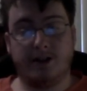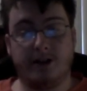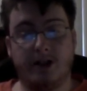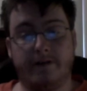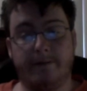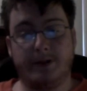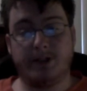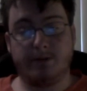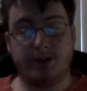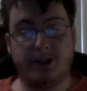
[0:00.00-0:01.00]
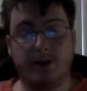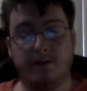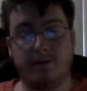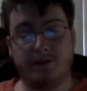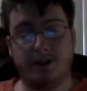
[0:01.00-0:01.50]
than governments
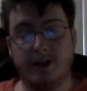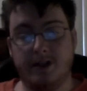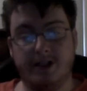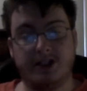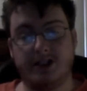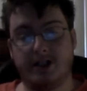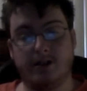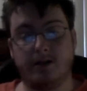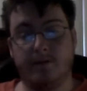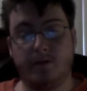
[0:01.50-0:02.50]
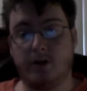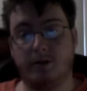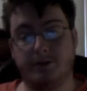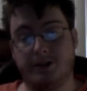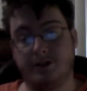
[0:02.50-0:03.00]
themselves. They just change
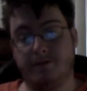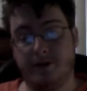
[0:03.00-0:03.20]
forms.